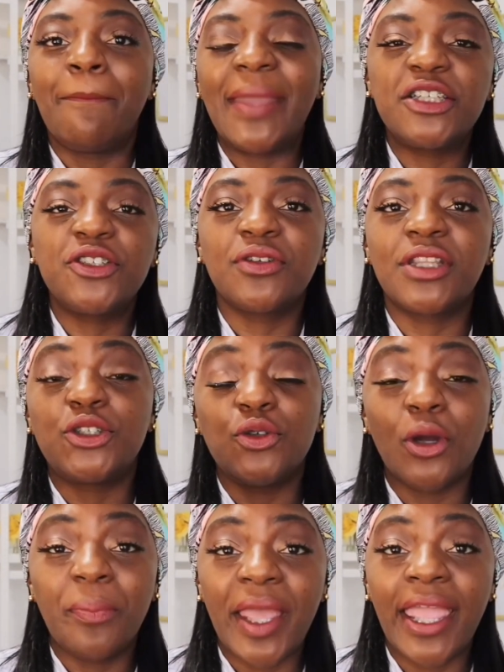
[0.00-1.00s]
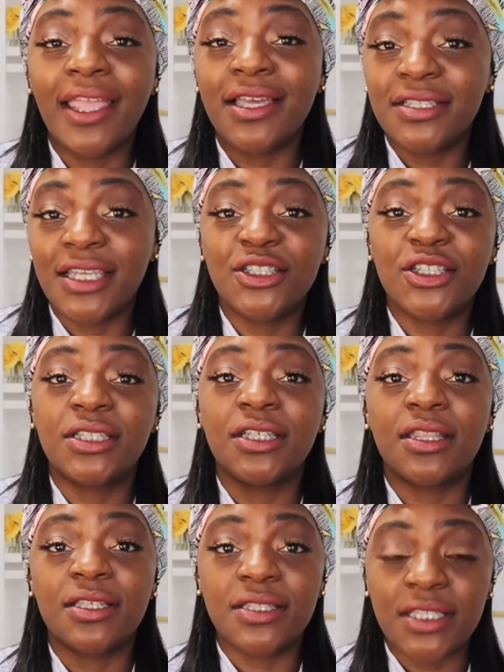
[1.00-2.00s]
Make sure that you are paying attention
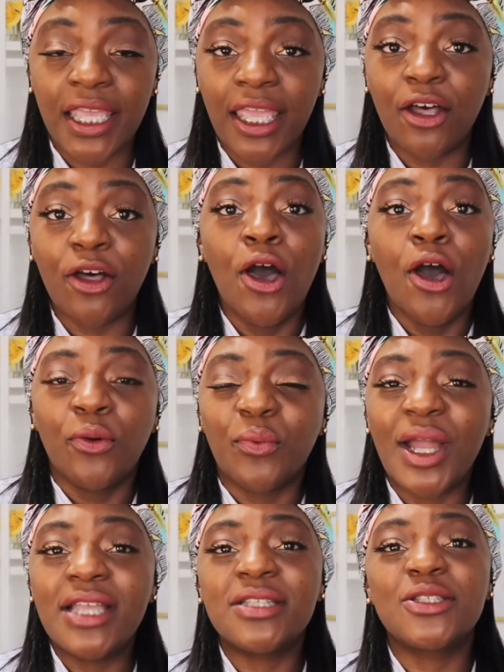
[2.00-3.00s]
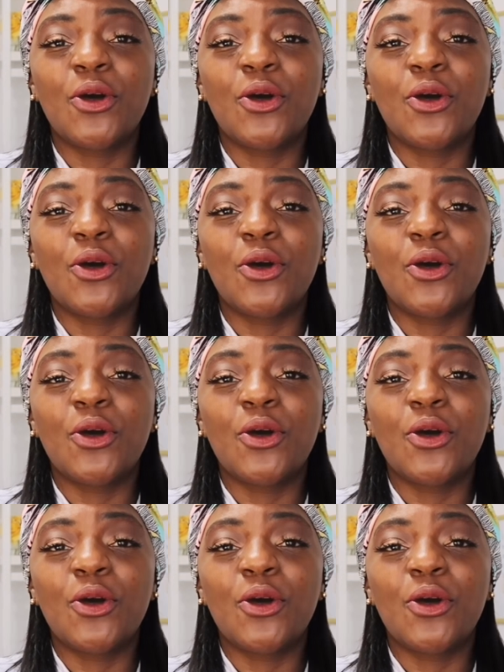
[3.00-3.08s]
to the scale, right?